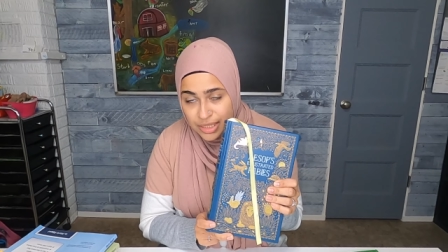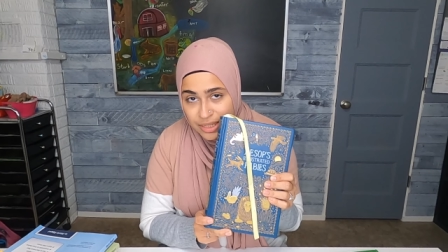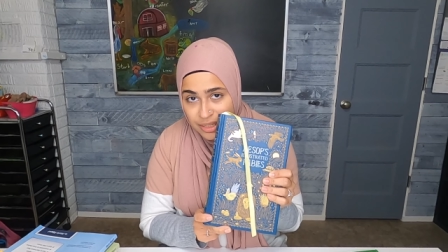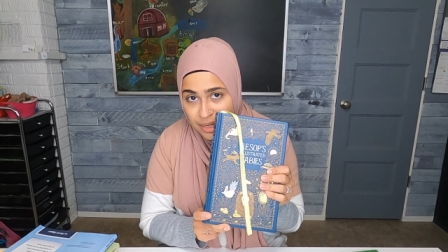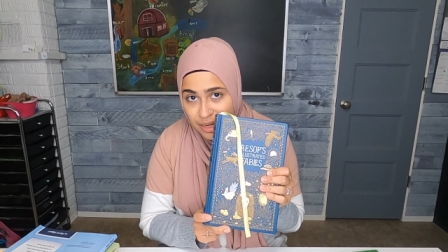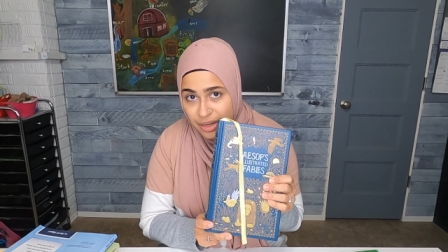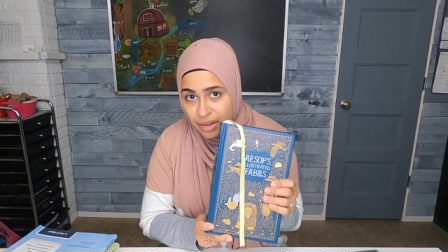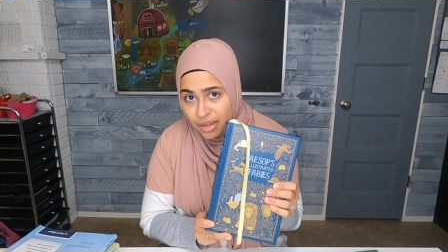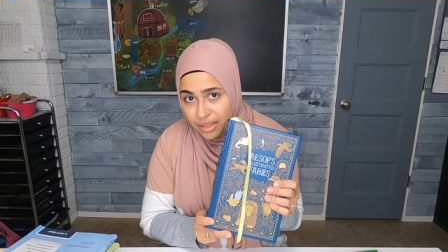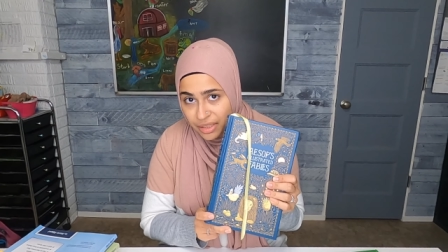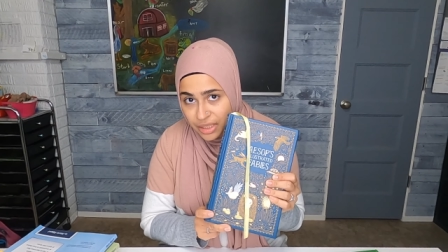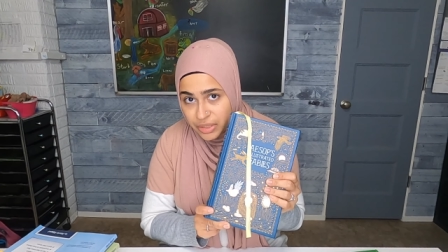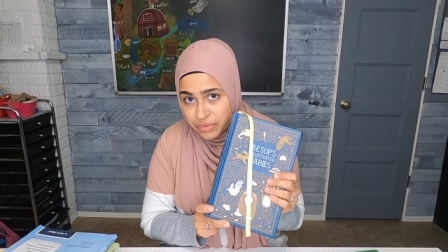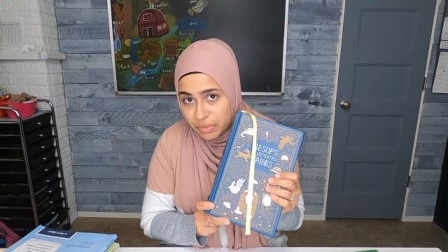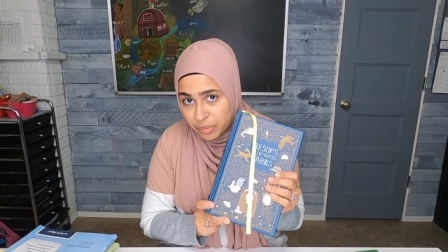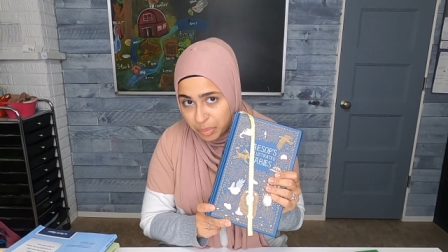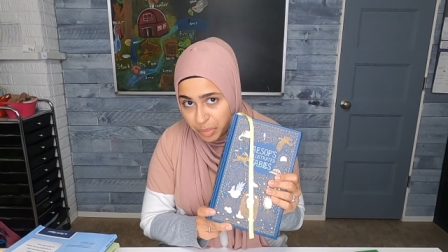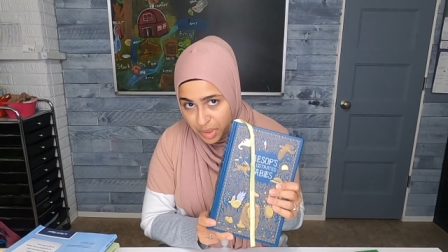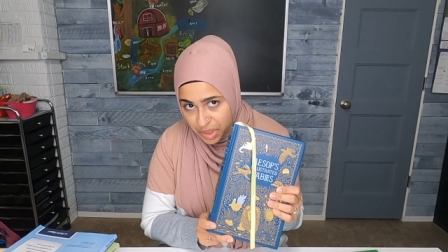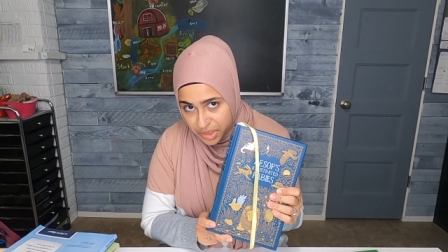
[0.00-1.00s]
and I got this
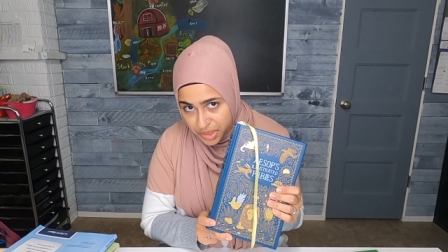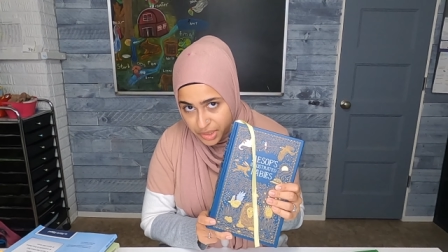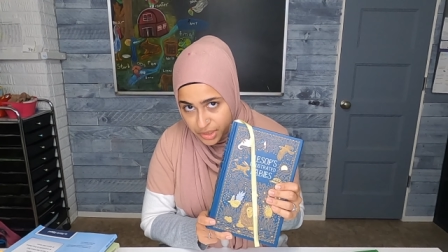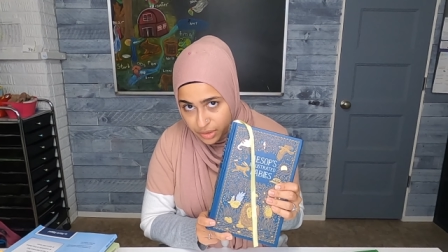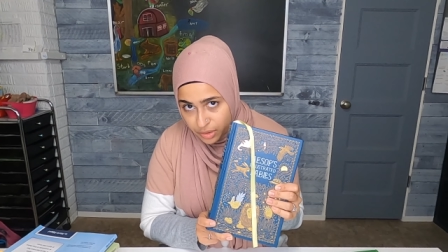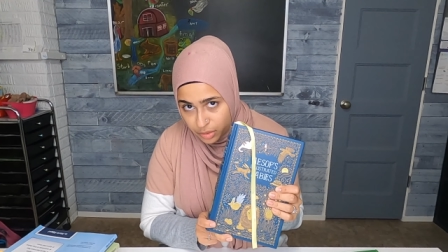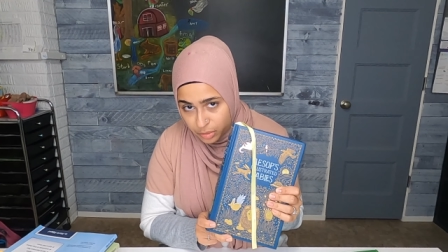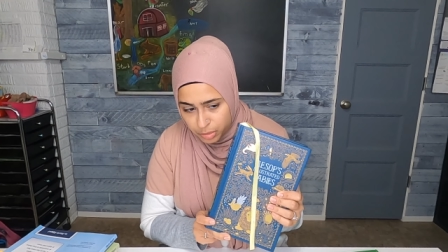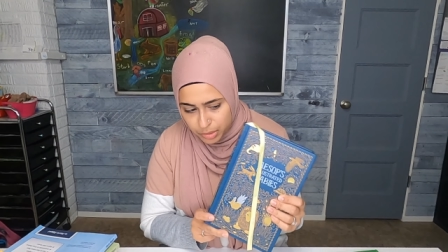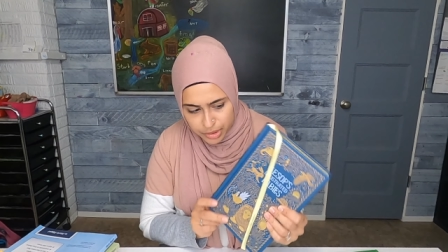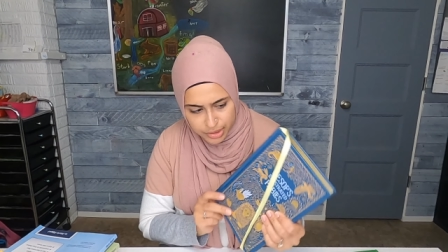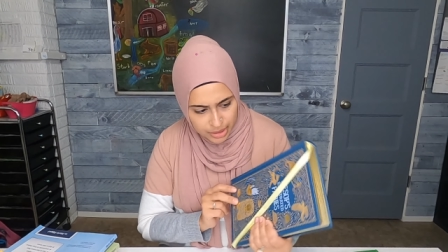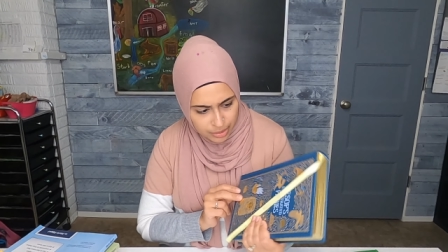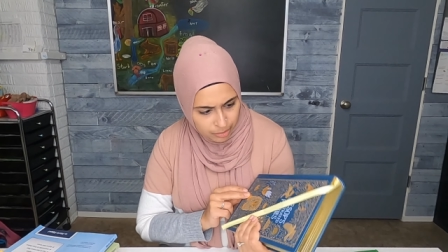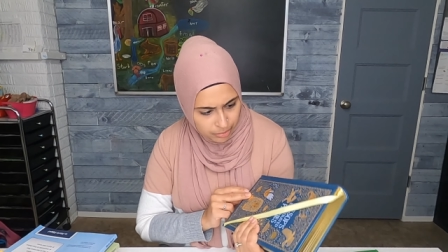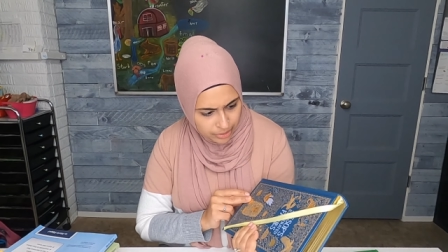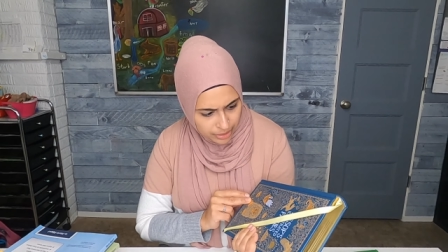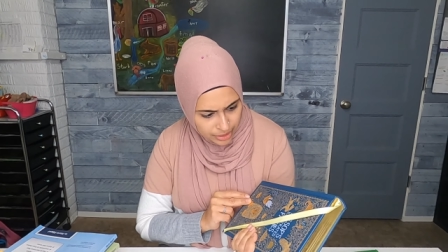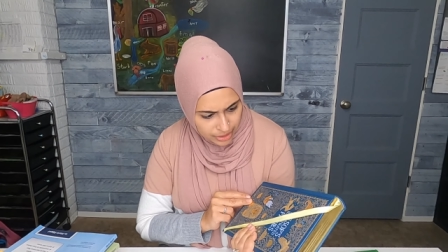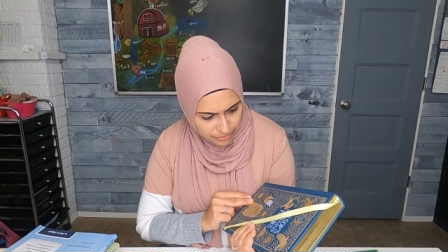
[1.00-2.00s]
from Barnes & Nobles, I
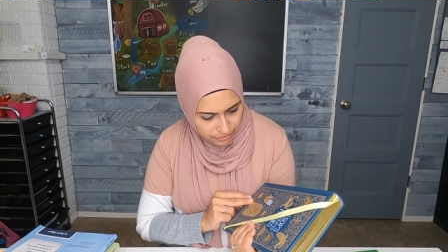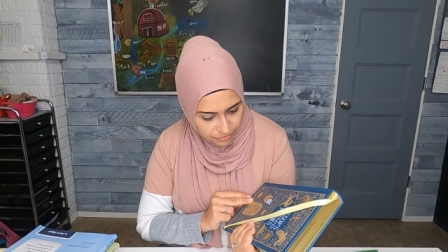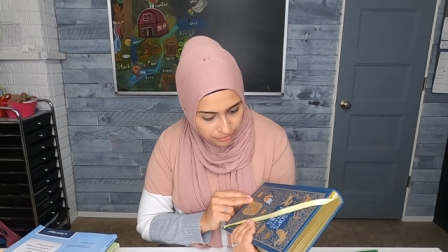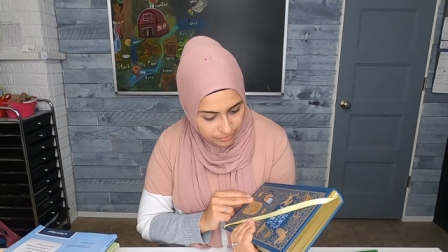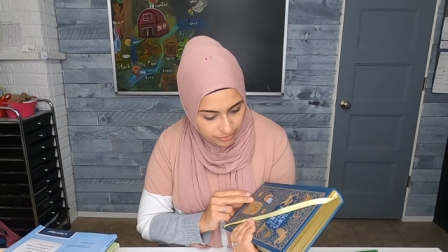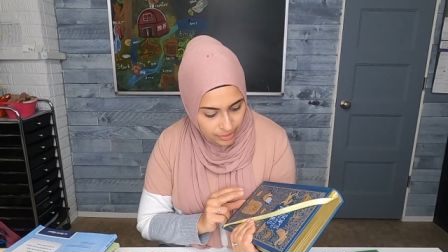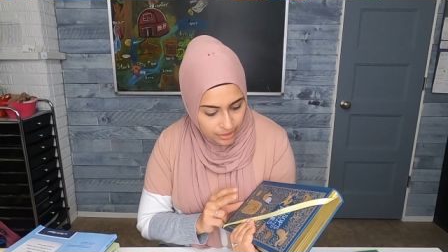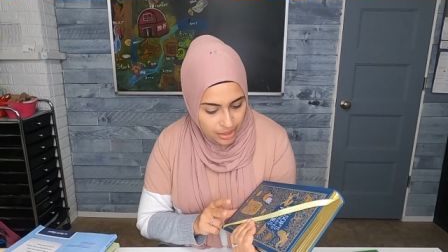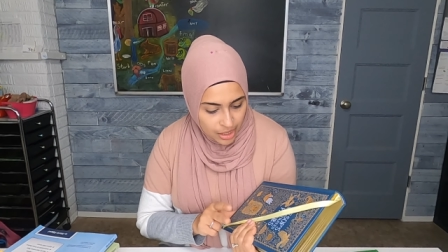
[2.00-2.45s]
believe.